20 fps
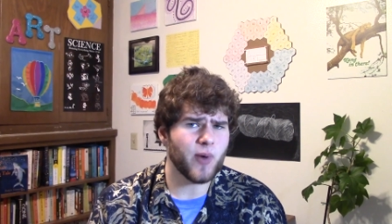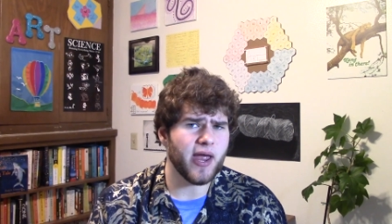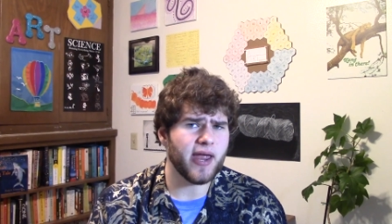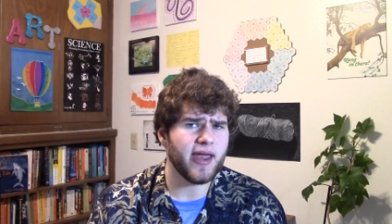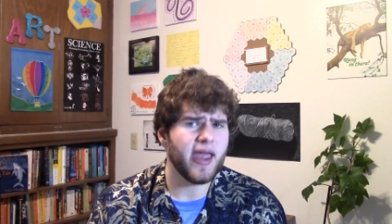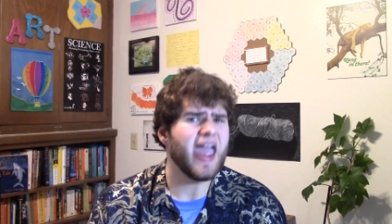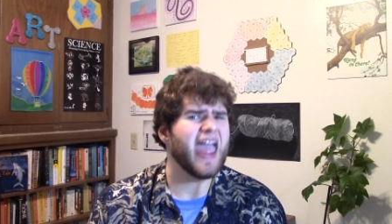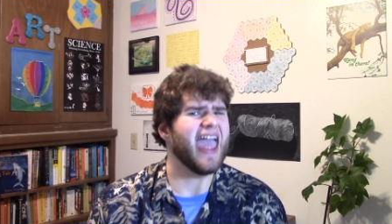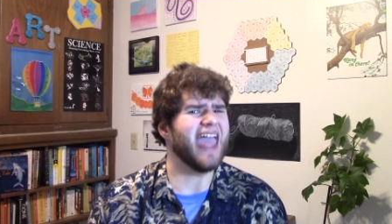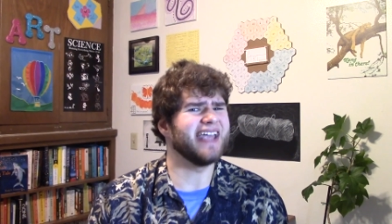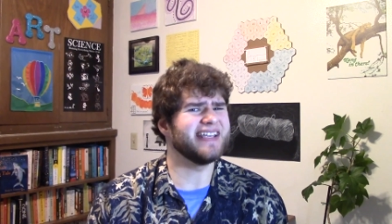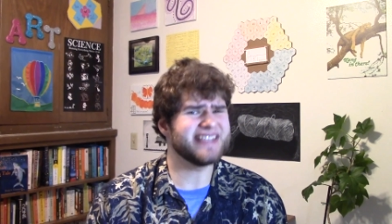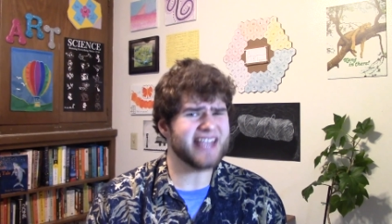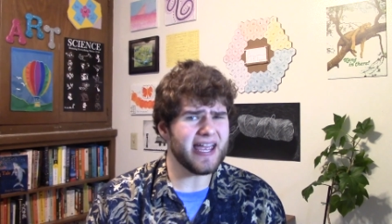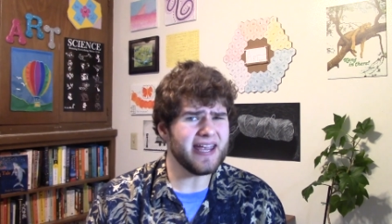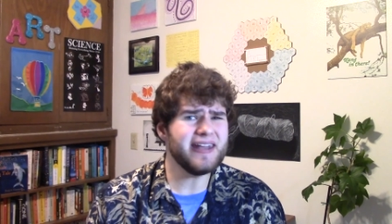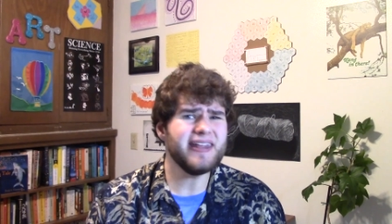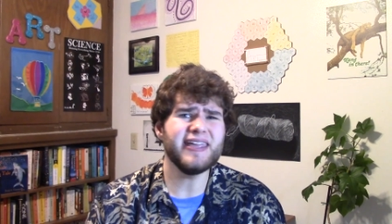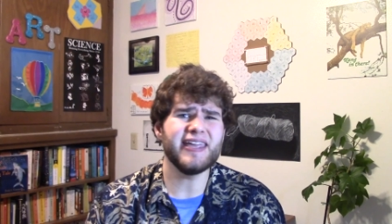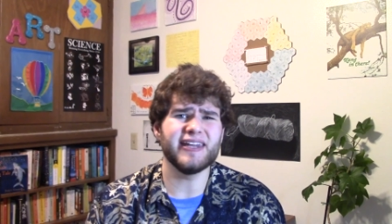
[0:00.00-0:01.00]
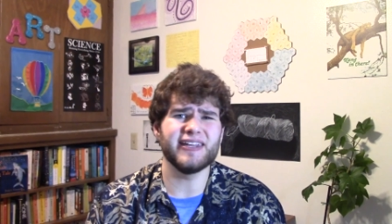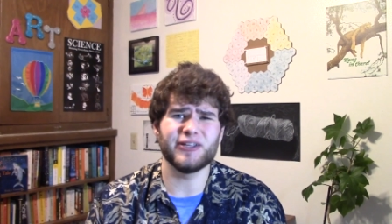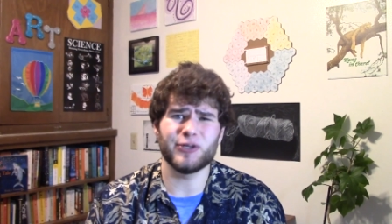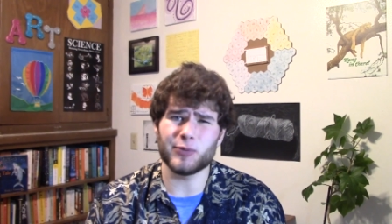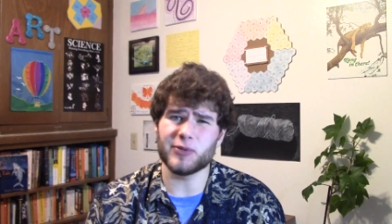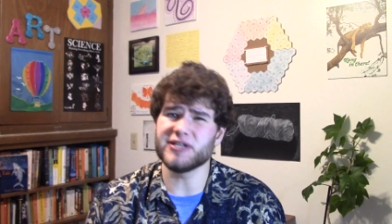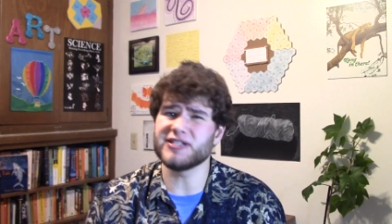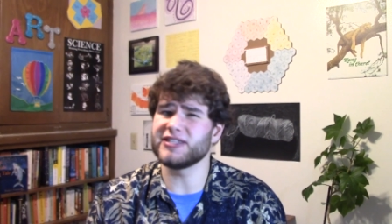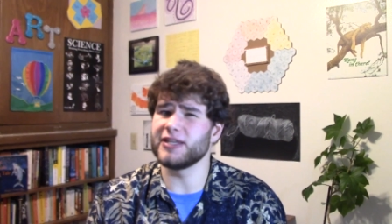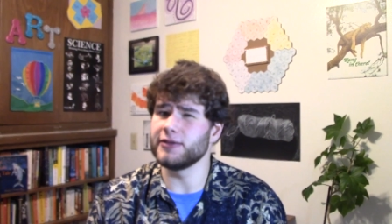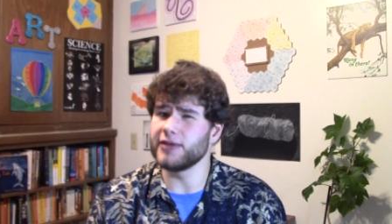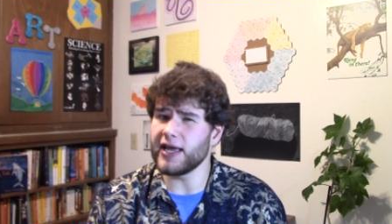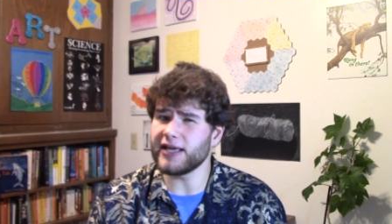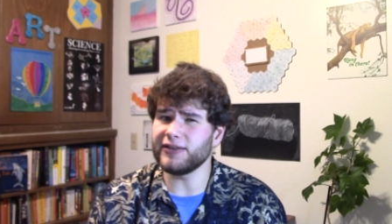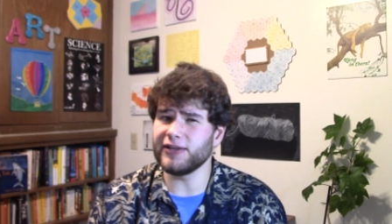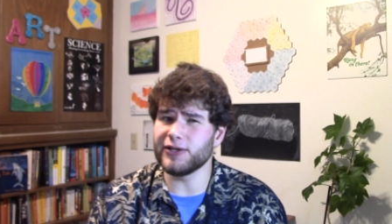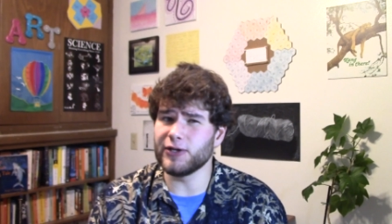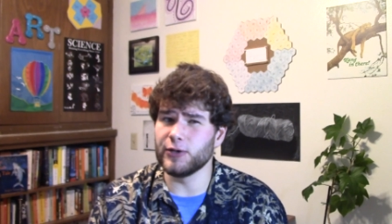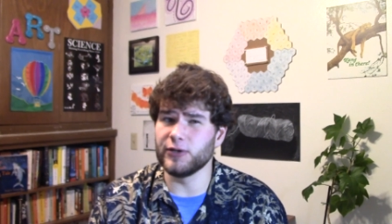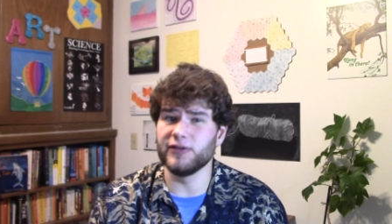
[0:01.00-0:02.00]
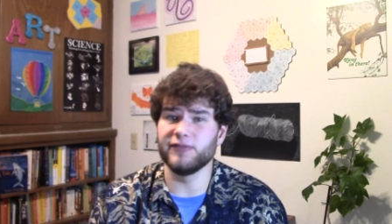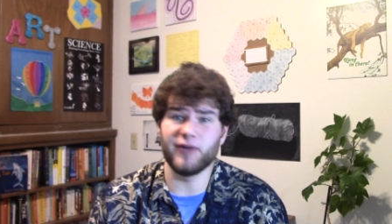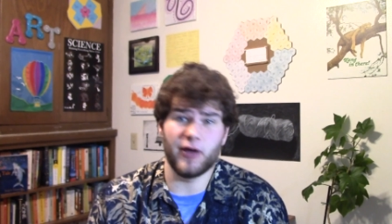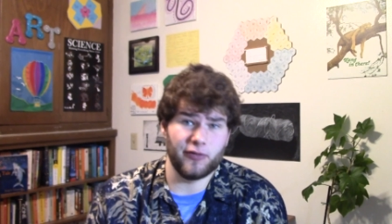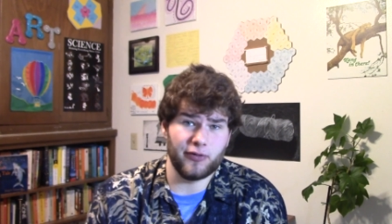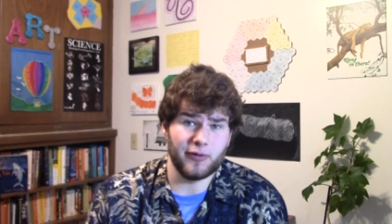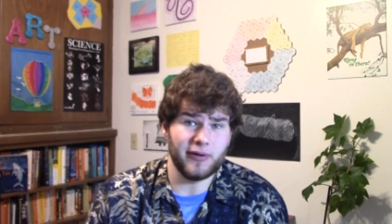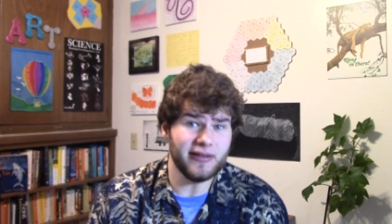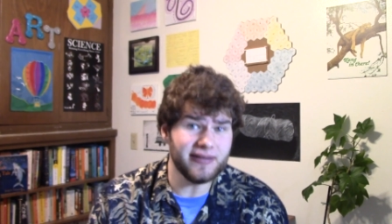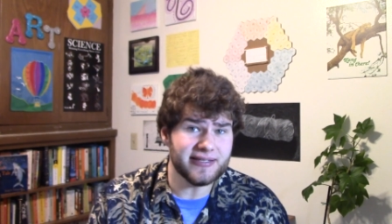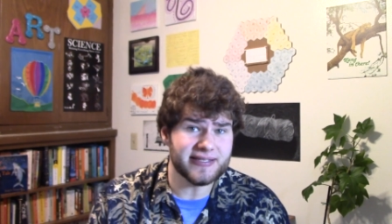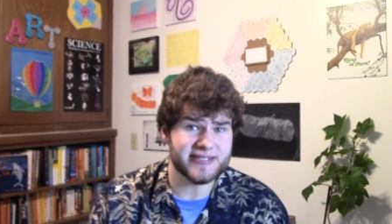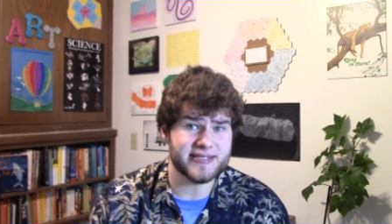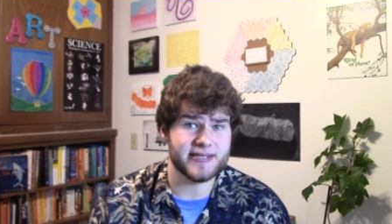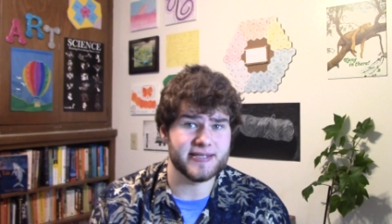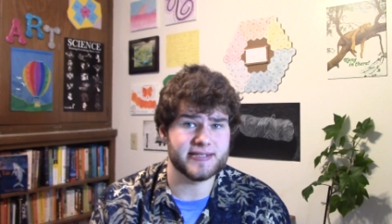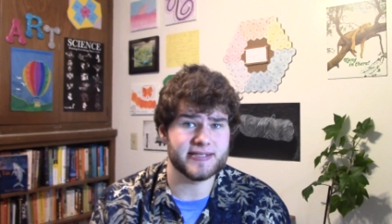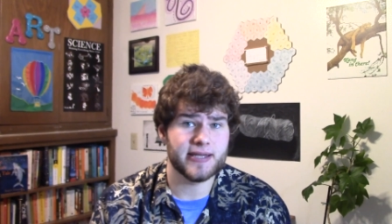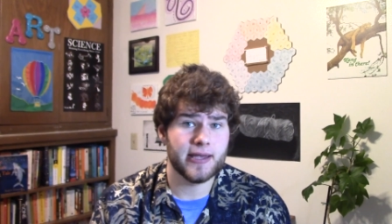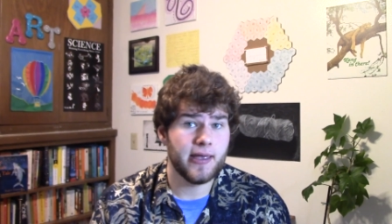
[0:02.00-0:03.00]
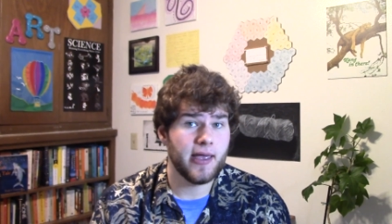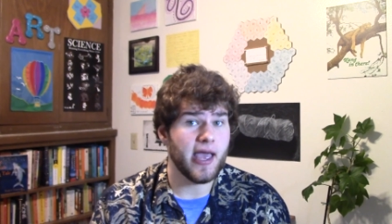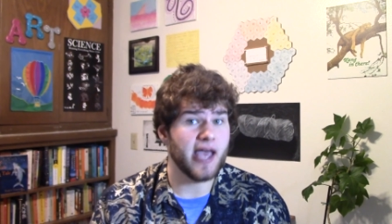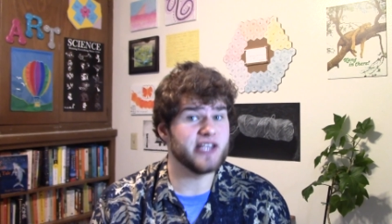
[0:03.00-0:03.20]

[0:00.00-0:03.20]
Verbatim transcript: way, anxiety can increase the likelihood of other illnesses,